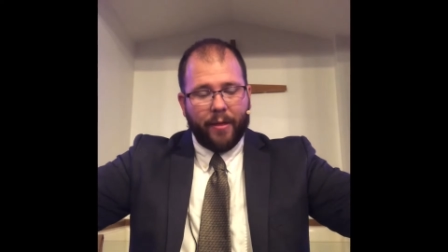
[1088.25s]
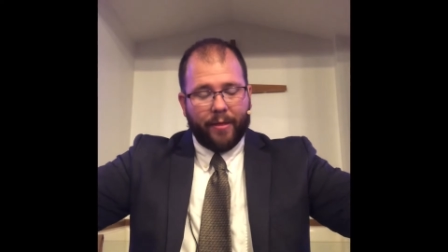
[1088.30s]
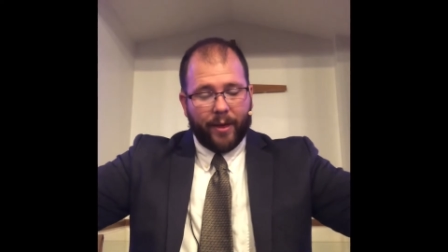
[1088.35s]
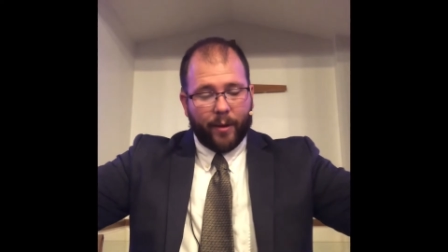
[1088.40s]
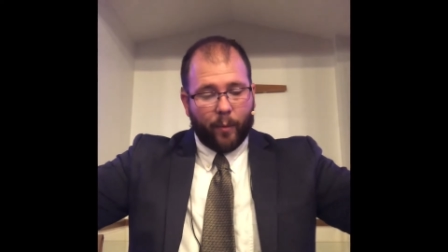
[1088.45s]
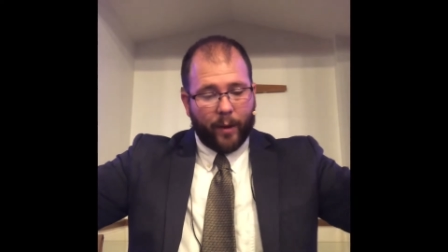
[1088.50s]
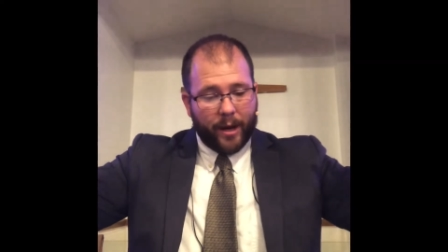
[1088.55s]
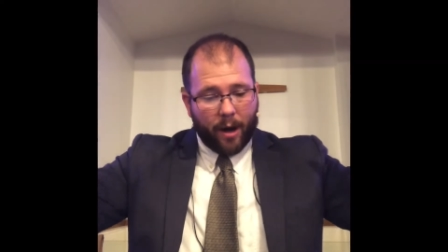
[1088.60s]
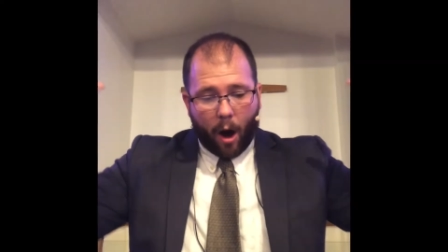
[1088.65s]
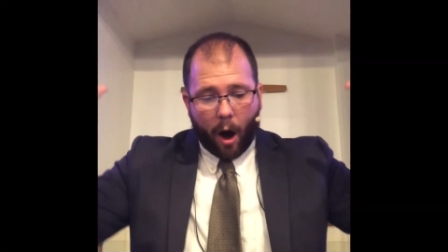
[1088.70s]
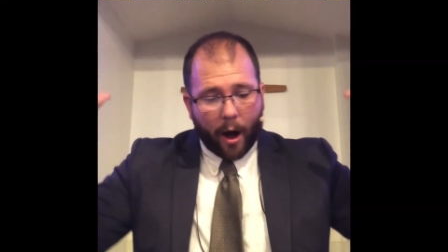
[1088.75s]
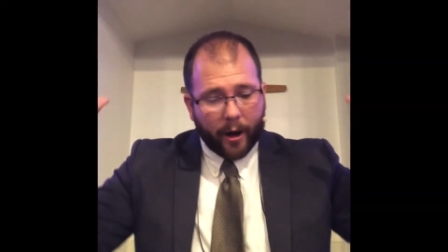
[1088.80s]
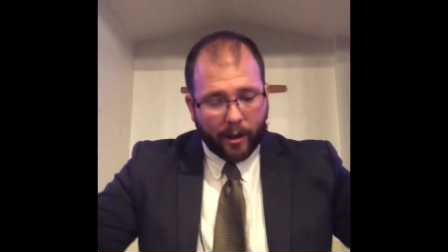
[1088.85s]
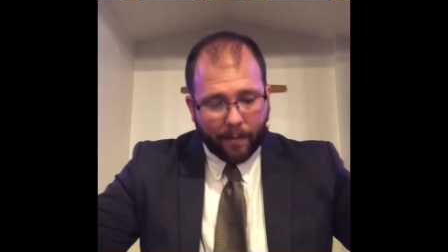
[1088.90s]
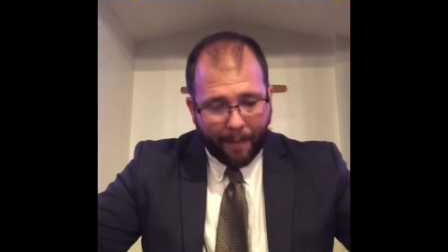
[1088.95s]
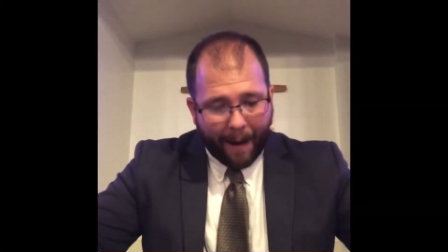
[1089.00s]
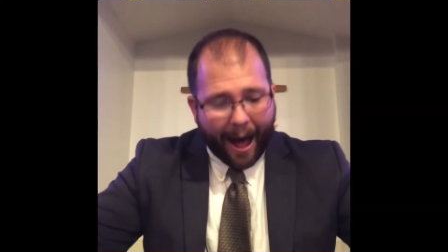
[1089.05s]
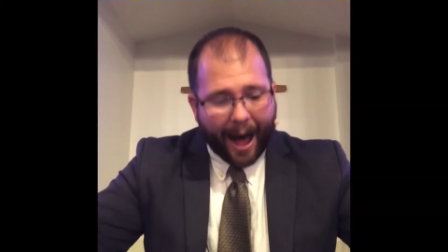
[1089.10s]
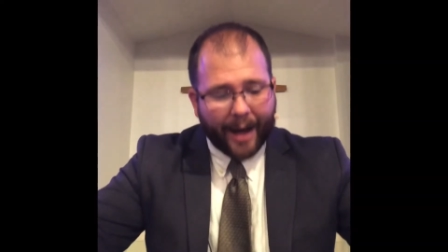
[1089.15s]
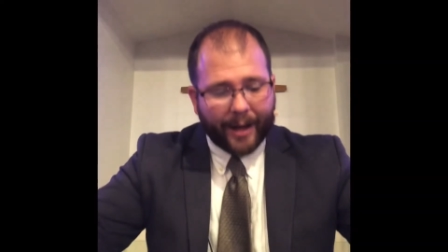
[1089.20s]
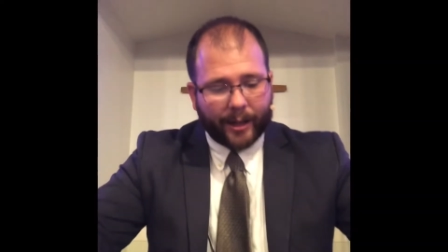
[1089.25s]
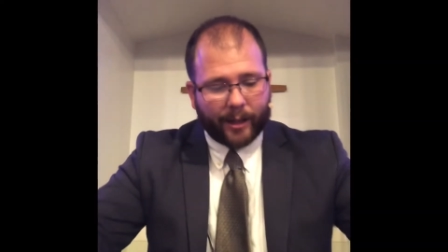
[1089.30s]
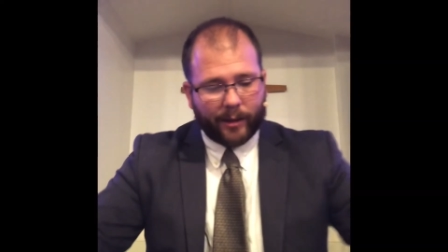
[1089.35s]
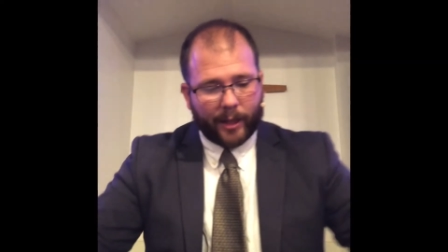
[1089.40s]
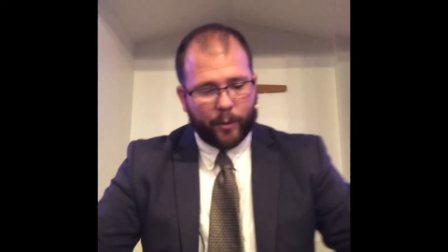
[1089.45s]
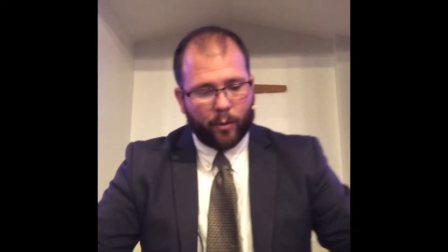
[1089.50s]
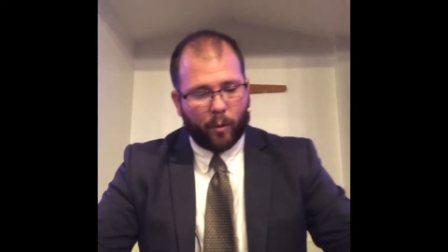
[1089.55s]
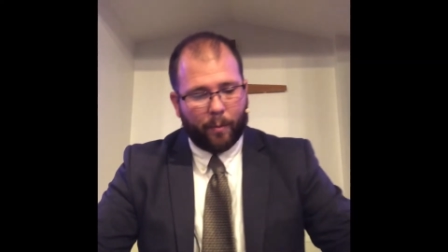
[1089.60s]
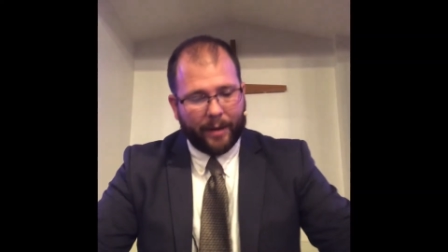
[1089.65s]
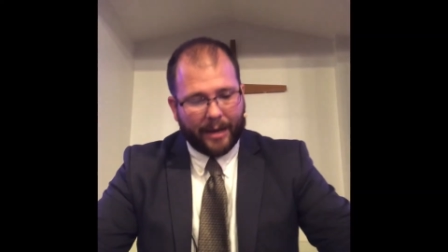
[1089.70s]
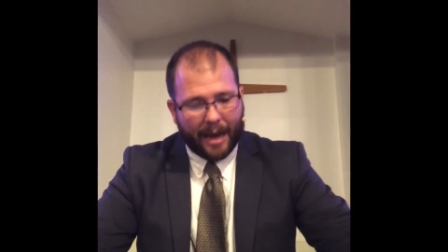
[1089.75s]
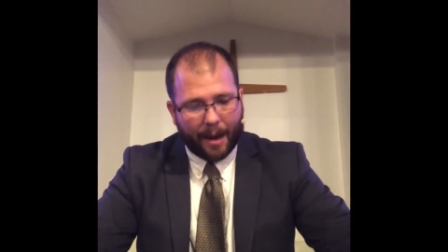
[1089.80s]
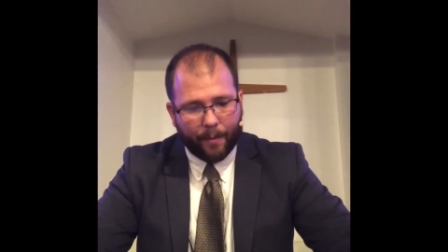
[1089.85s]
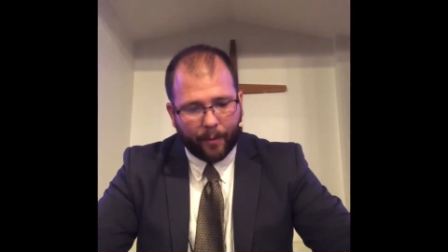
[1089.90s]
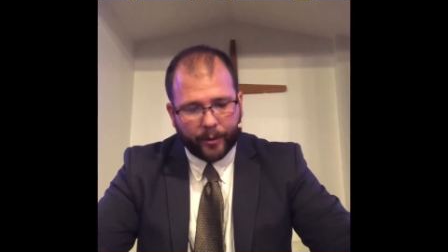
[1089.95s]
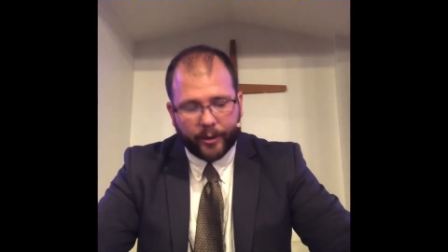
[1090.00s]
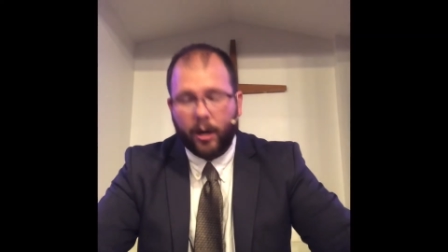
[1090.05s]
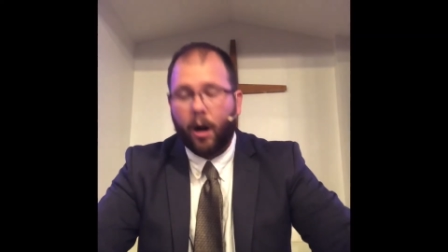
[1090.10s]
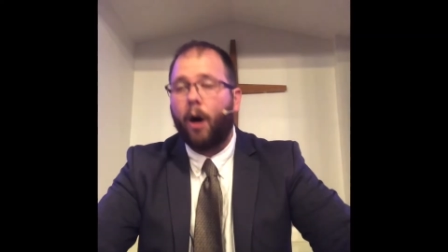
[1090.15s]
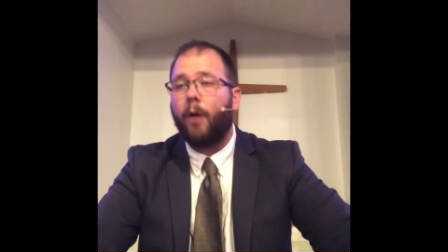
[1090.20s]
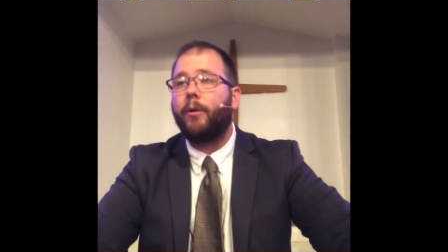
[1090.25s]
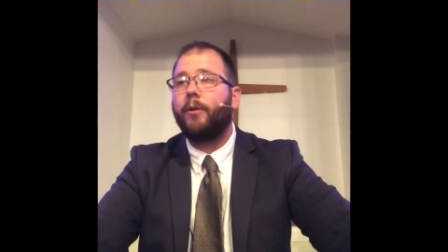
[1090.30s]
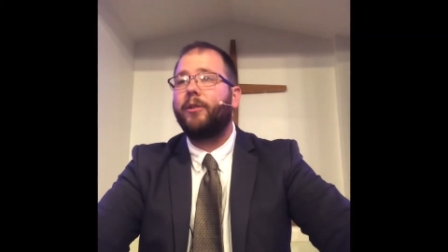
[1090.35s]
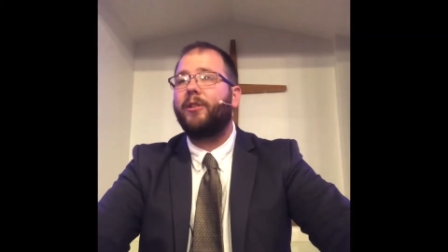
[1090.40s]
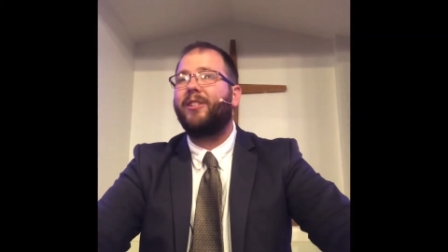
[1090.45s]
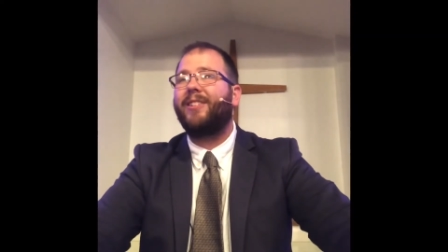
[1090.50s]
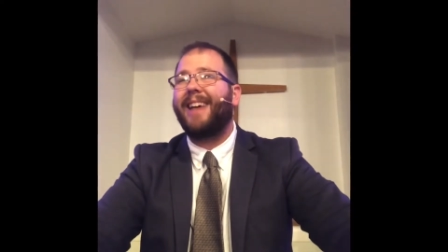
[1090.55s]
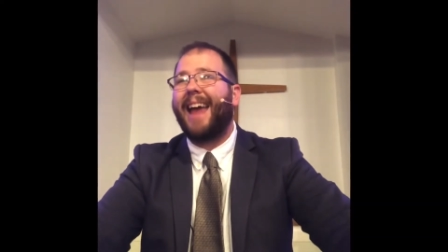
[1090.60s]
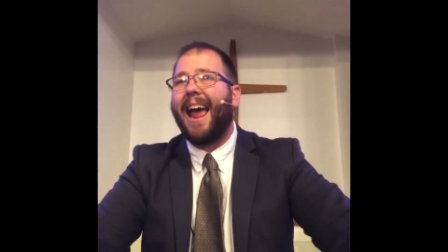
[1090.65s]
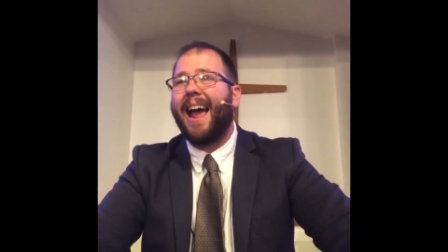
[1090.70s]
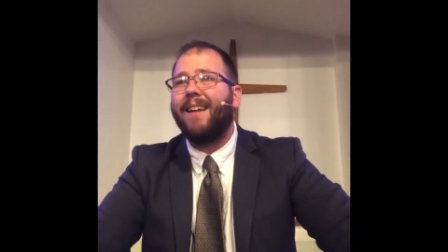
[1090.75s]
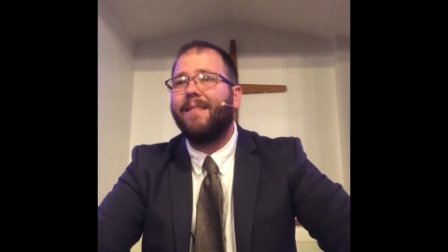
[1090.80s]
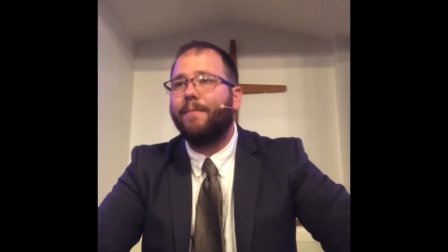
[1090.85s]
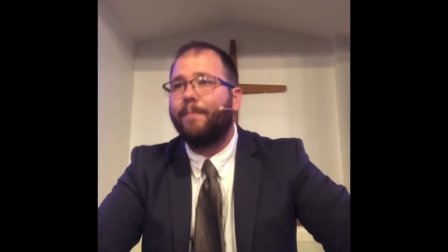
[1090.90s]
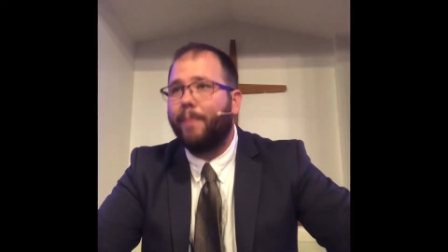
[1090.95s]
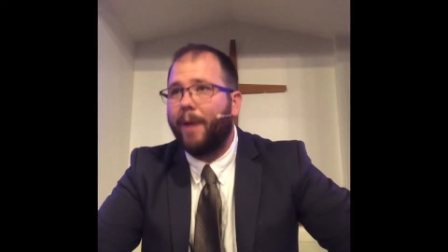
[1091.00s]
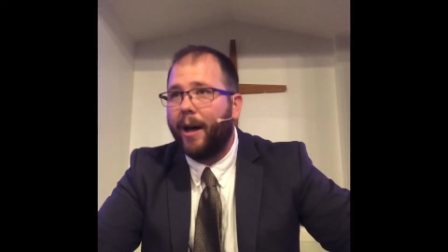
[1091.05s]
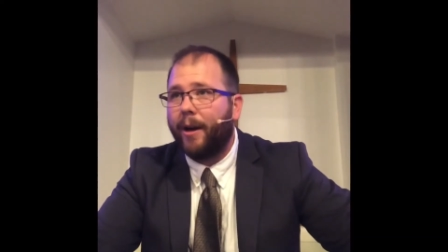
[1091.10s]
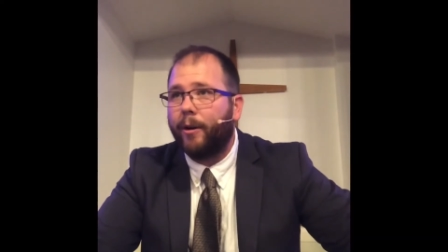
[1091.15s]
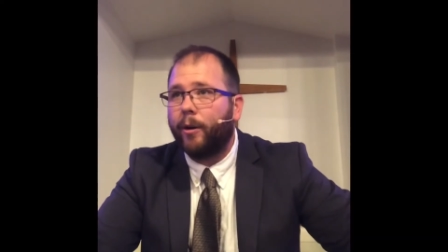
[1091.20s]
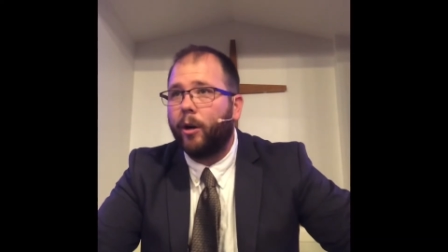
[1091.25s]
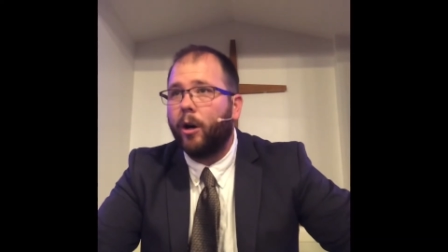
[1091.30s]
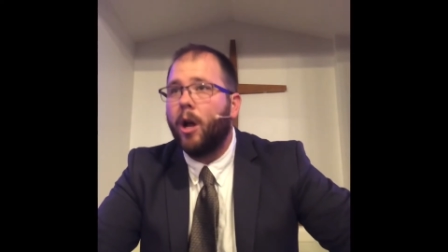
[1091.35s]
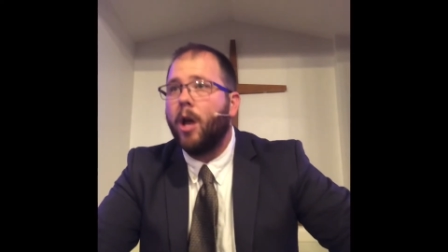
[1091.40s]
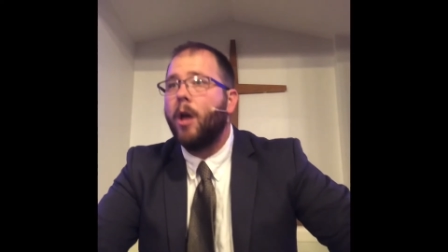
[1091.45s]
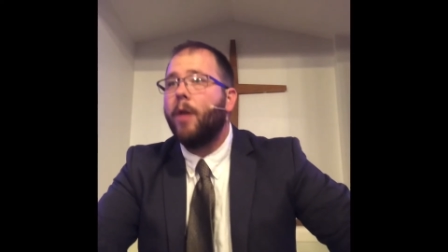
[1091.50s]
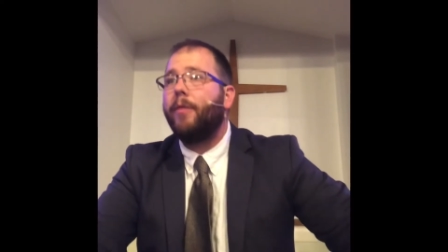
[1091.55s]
then we automatically will be able to understand better